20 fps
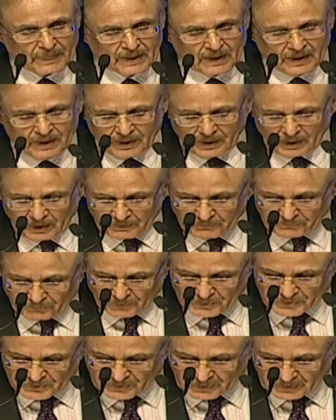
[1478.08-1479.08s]

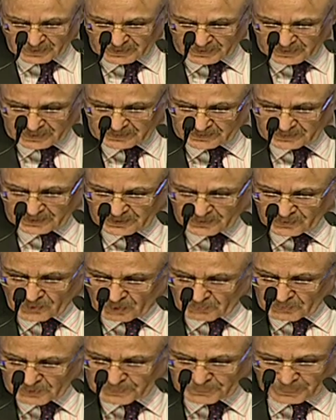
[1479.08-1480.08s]
Unfortunately, the
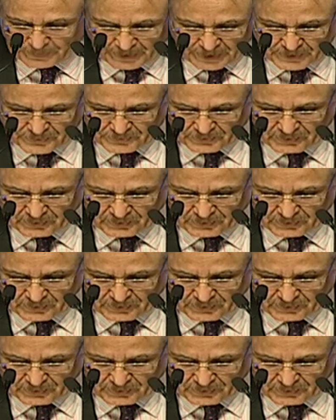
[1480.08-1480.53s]
enormous potential